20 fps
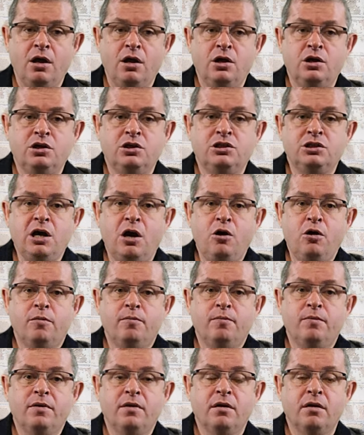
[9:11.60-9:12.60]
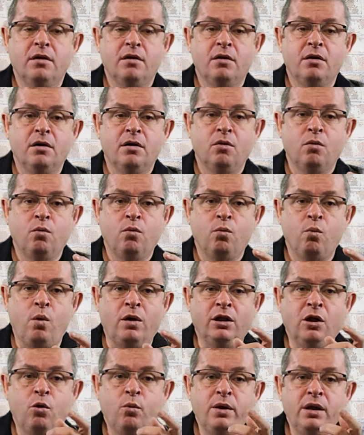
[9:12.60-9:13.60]
So,
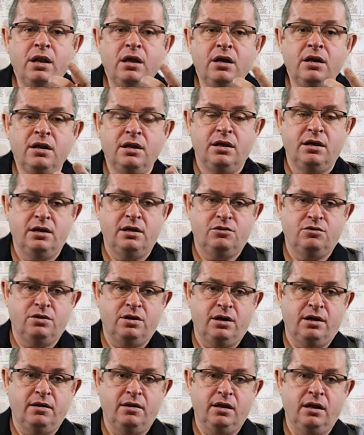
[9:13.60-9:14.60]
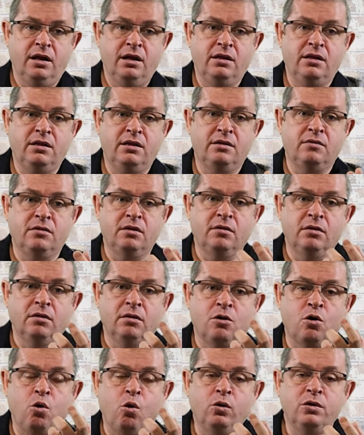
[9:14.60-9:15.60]
what are we learning here today? The
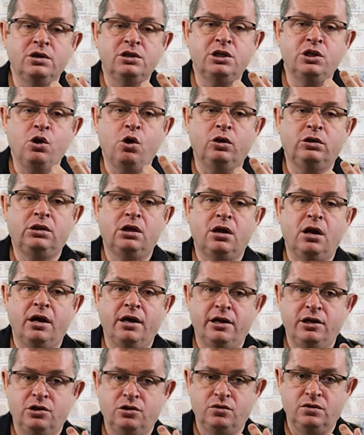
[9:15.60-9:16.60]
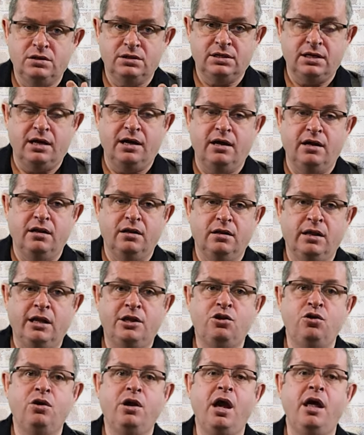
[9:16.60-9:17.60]
court is not trying to say
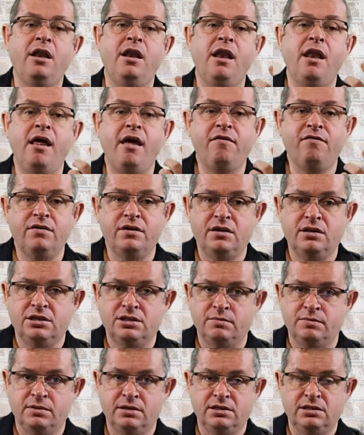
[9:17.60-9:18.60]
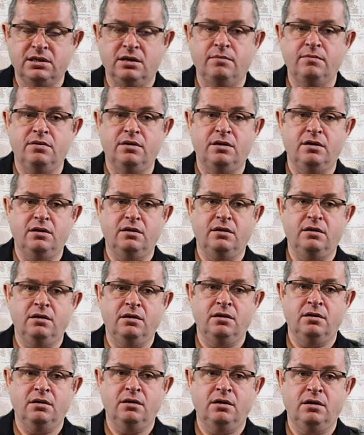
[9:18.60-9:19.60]
that you can never dismiss somebody
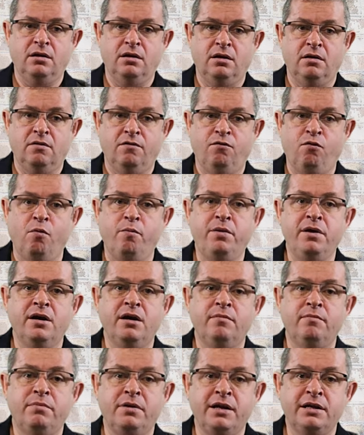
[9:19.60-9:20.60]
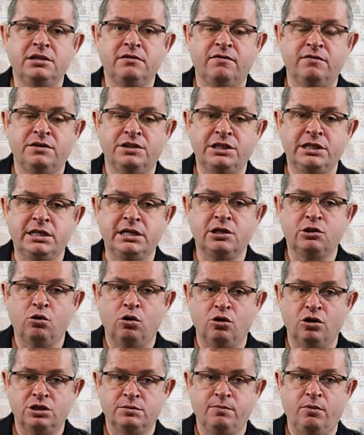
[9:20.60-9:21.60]
for being in breach of a zero
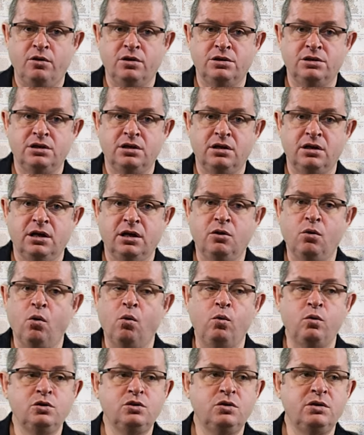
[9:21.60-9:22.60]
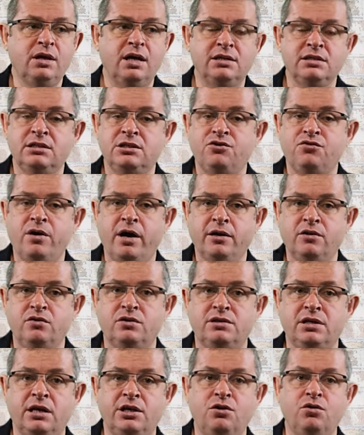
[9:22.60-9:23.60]
tolerance policy. It also doesn't try to
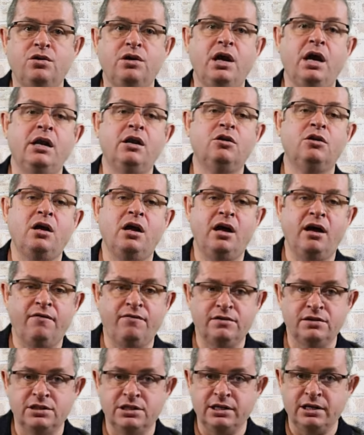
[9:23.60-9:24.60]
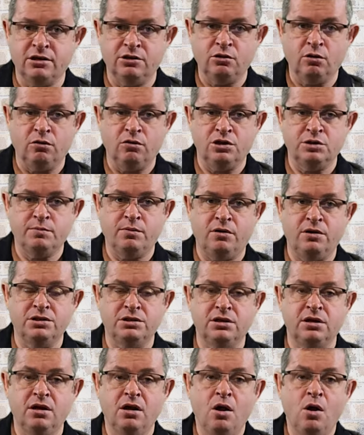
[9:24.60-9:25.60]
say you cannot have a zero tolerance policy.